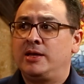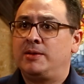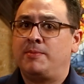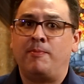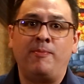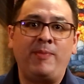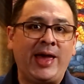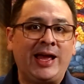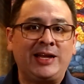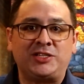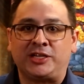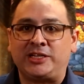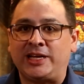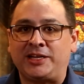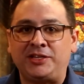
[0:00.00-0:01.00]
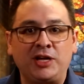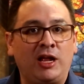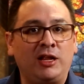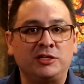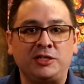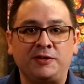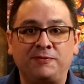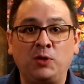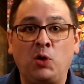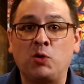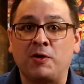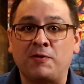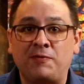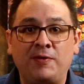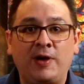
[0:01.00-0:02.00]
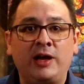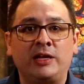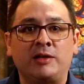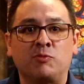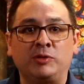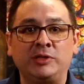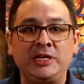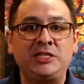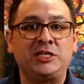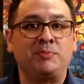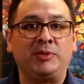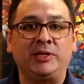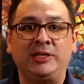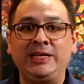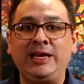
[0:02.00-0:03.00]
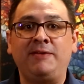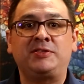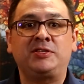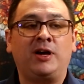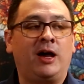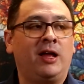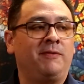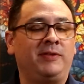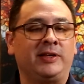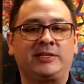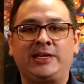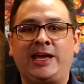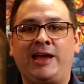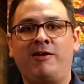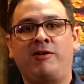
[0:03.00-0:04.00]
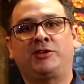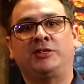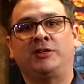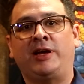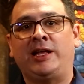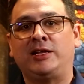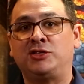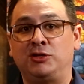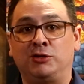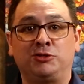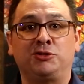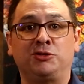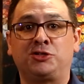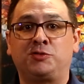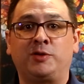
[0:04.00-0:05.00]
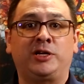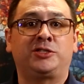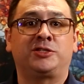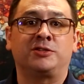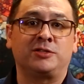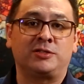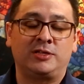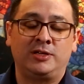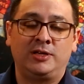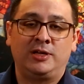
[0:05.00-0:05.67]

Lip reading: magic, technology, flora, fauna, religion, beliefs, conflict, character, and social structures.